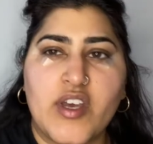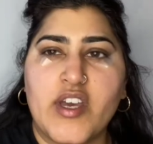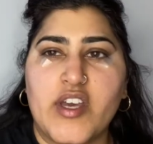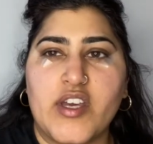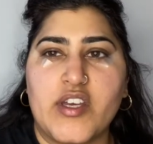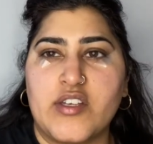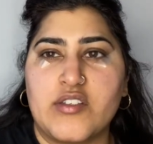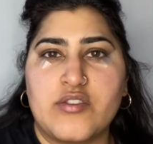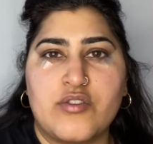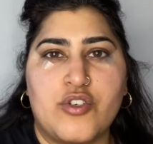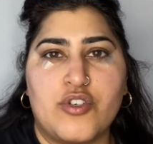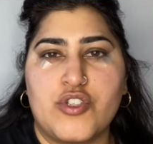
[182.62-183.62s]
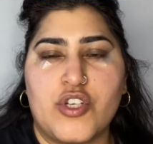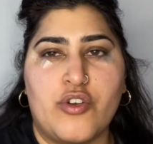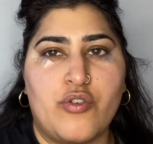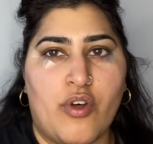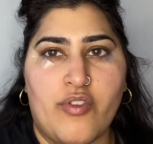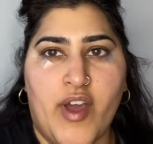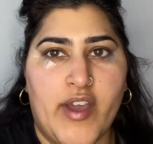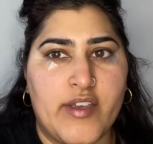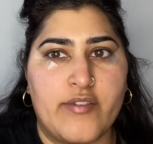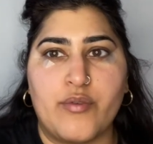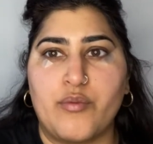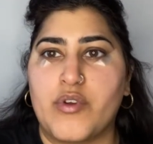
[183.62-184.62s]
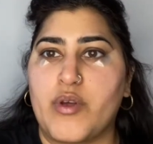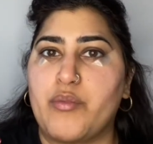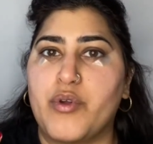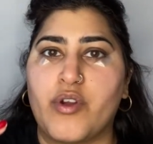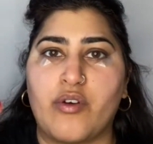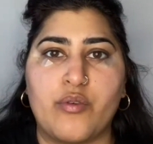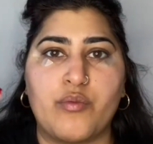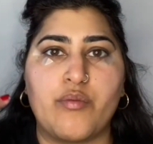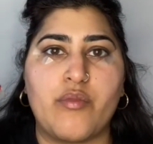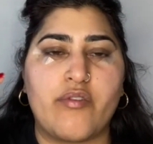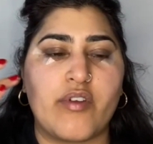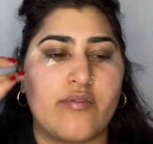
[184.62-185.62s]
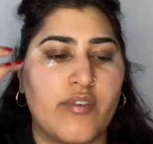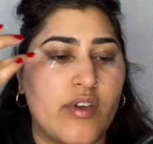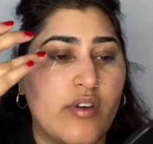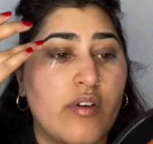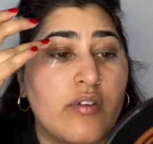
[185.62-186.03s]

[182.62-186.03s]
it's usually not that even when I put it on with my ring finger.